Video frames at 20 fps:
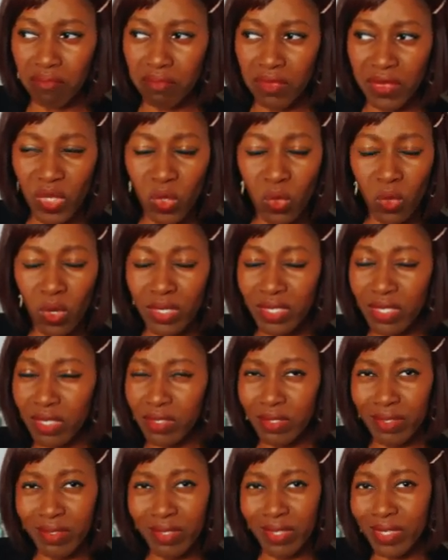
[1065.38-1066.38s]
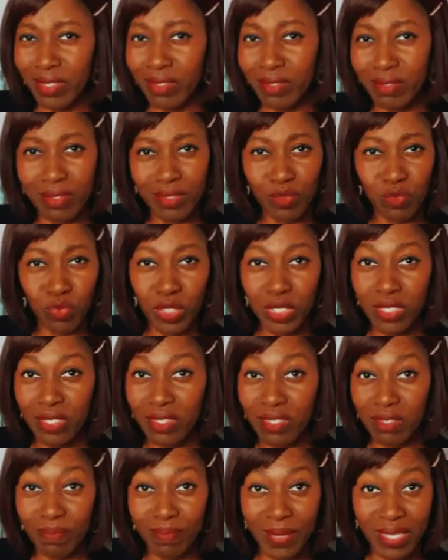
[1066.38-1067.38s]
then all the other things, it really
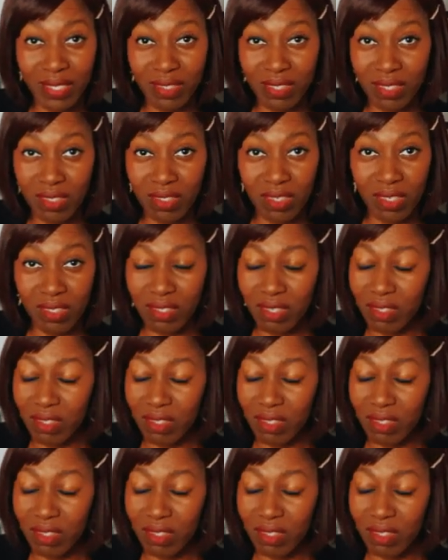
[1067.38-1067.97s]
doesn't matter, does